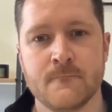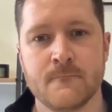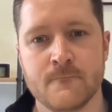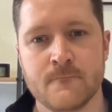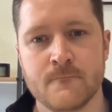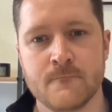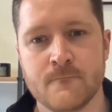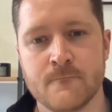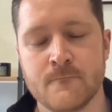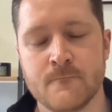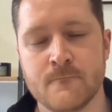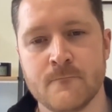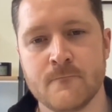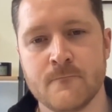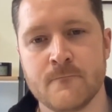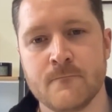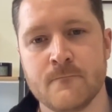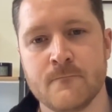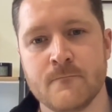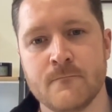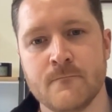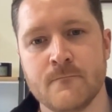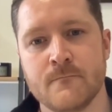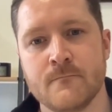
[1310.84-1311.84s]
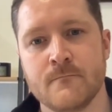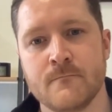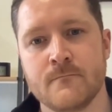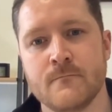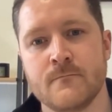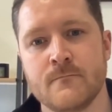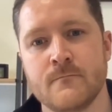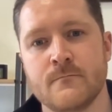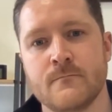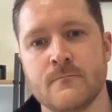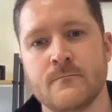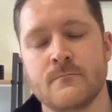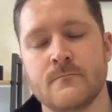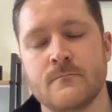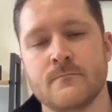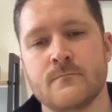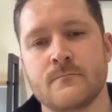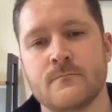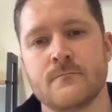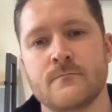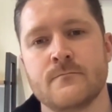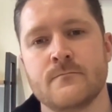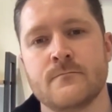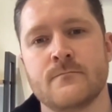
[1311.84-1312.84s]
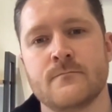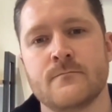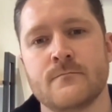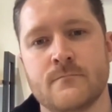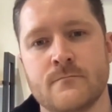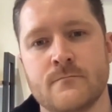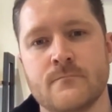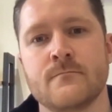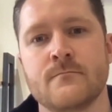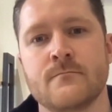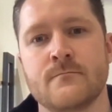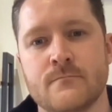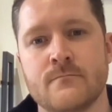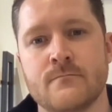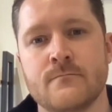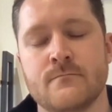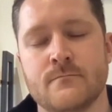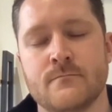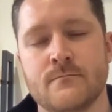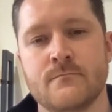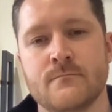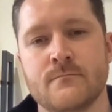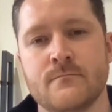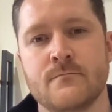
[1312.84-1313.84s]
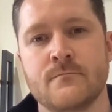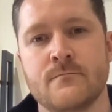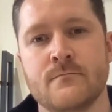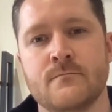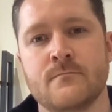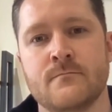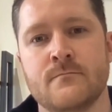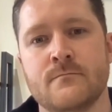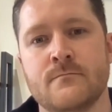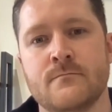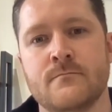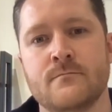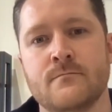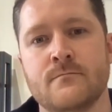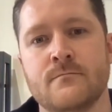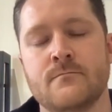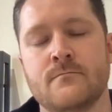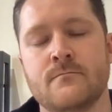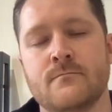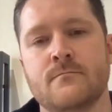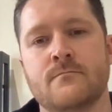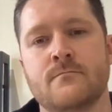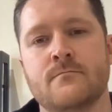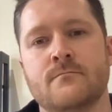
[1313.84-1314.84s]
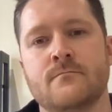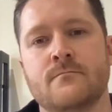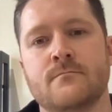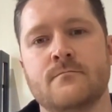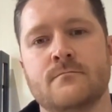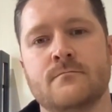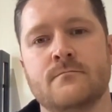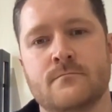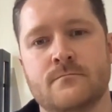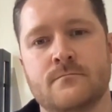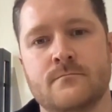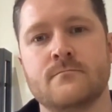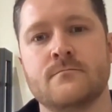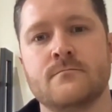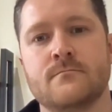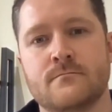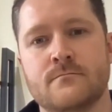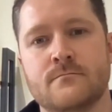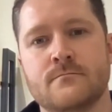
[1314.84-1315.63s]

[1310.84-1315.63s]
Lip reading: [no speech]